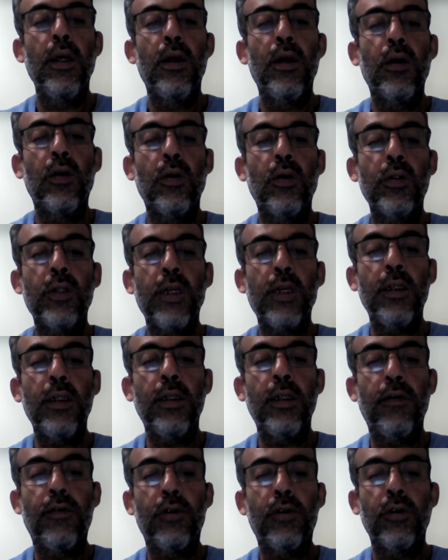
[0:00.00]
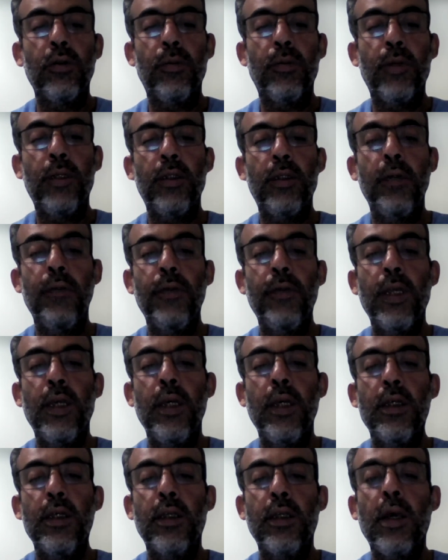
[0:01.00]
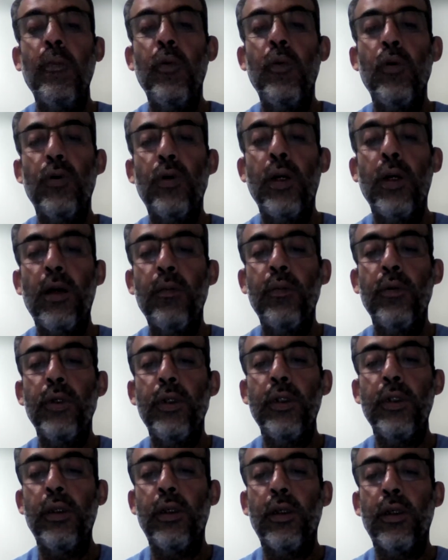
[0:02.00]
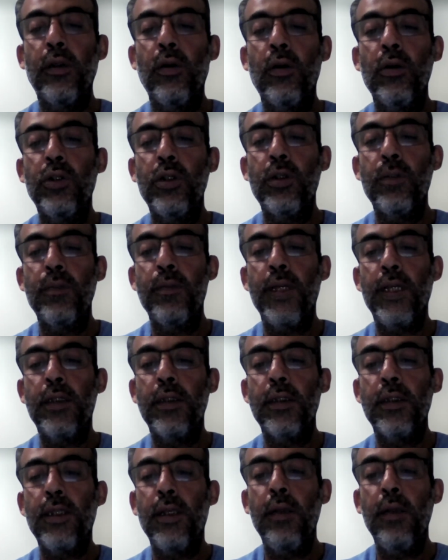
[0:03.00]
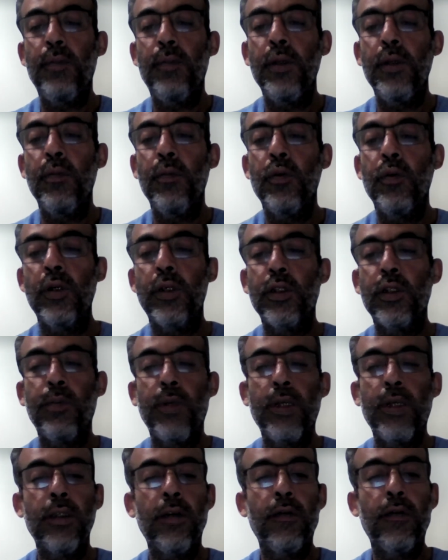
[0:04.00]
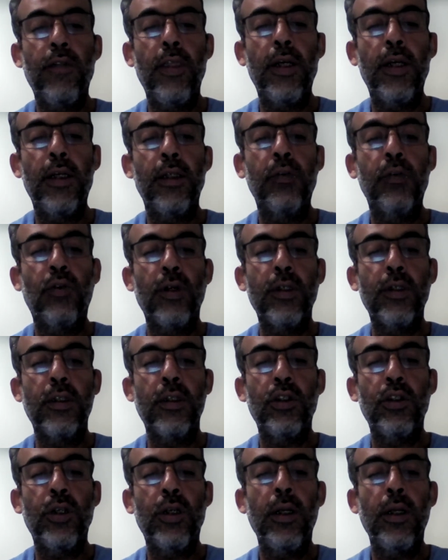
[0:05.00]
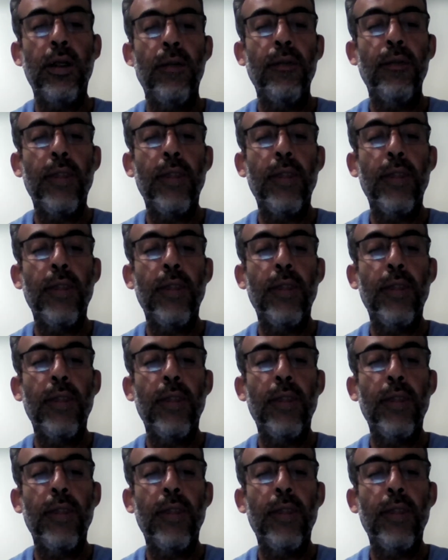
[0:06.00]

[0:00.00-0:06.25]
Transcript: Cost and affordability. Some low carbon technologies may still be more expensive than traditional